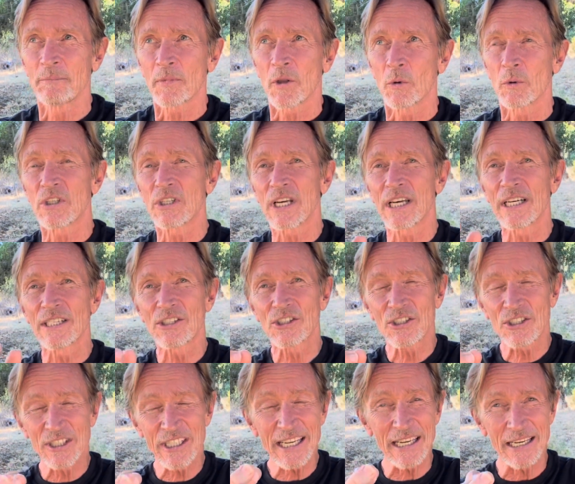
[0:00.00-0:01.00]
was
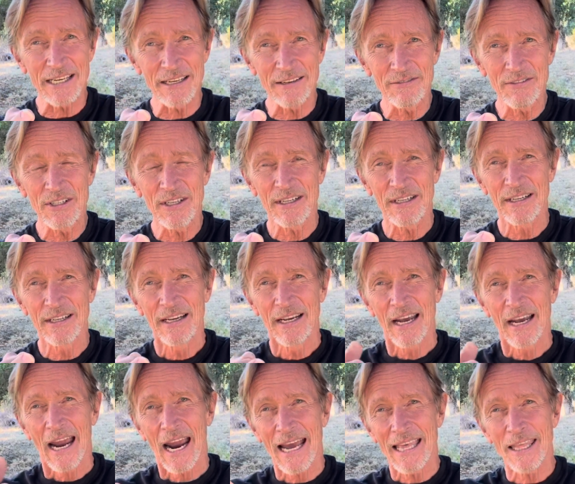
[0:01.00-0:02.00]
conceived
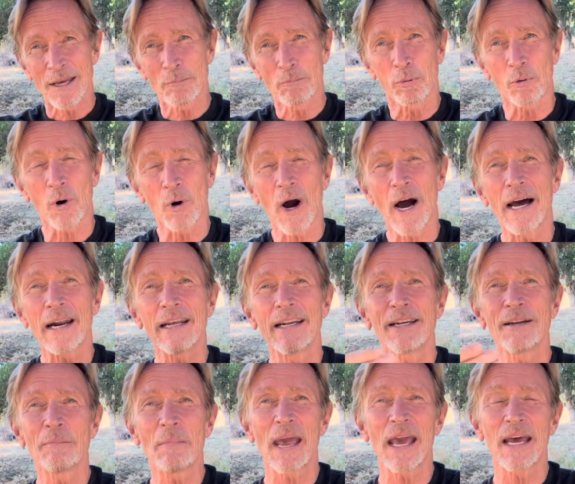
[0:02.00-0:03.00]
and then brought
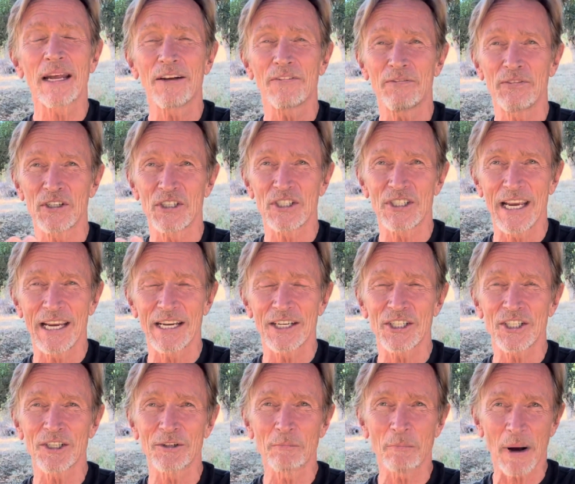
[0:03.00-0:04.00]
into
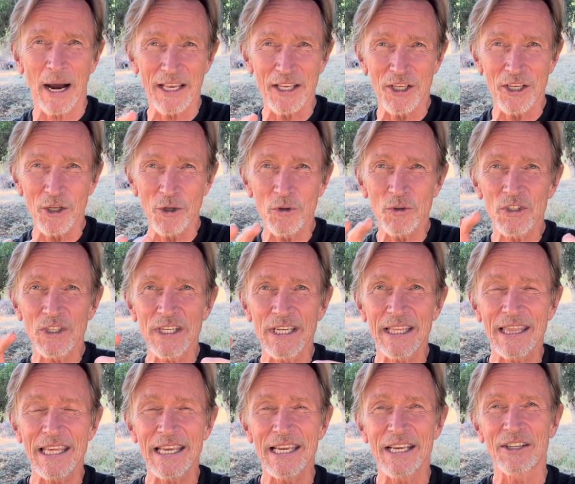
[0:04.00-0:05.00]
manifestation by
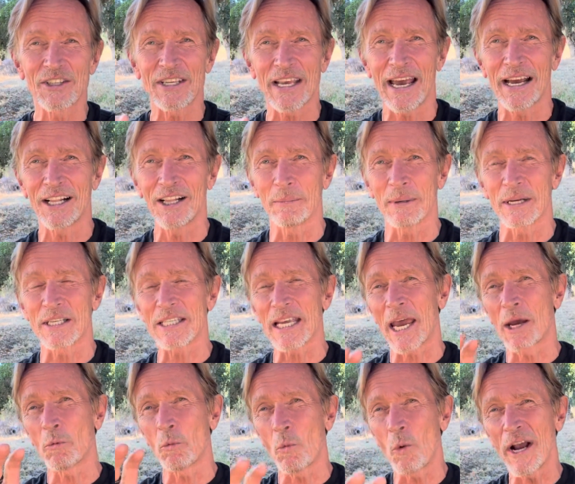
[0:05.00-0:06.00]
using these elements.
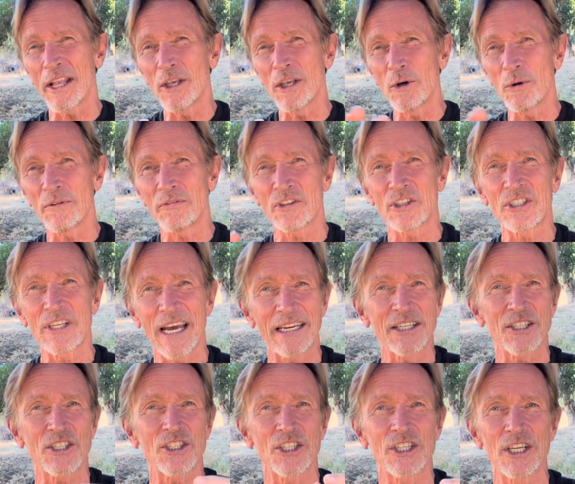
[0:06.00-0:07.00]
And when you have set and
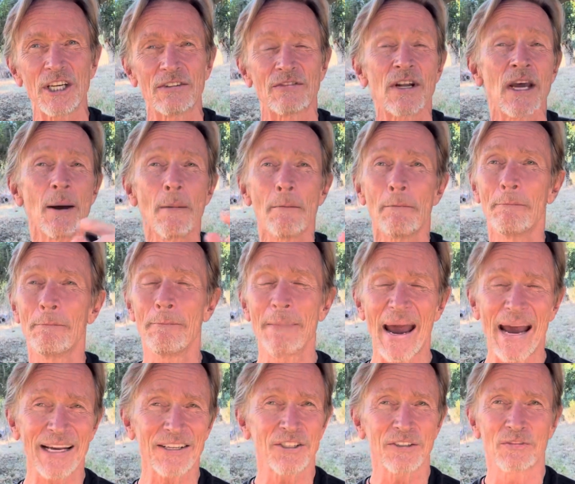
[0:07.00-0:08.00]
achieved
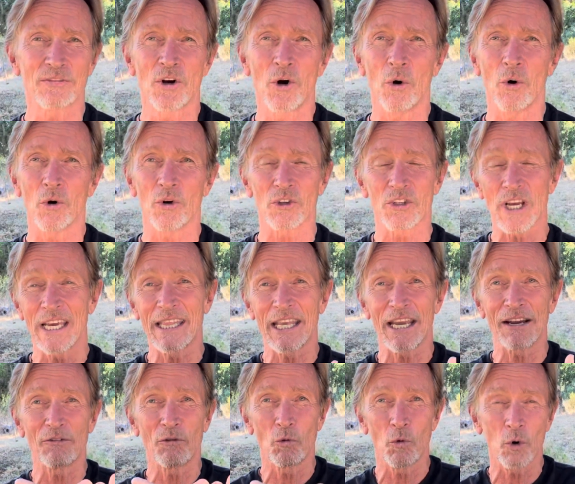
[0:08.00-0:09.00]
massive goals and they
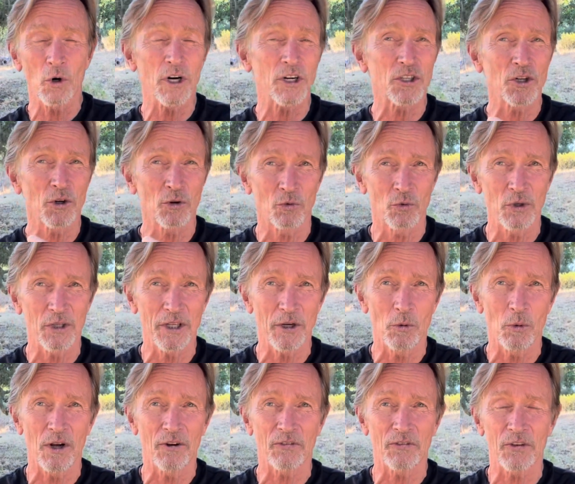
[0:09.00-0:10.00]
have worked really
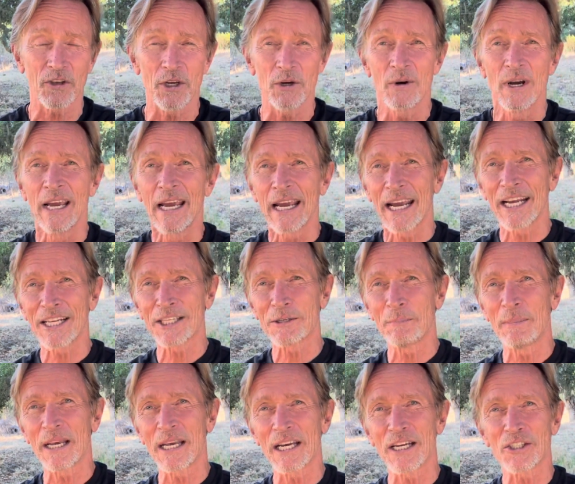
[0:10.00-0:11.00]
well for you, it's
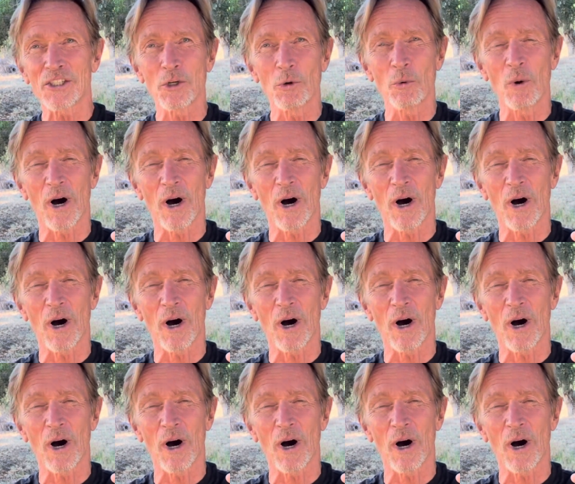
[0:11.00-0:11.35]
because you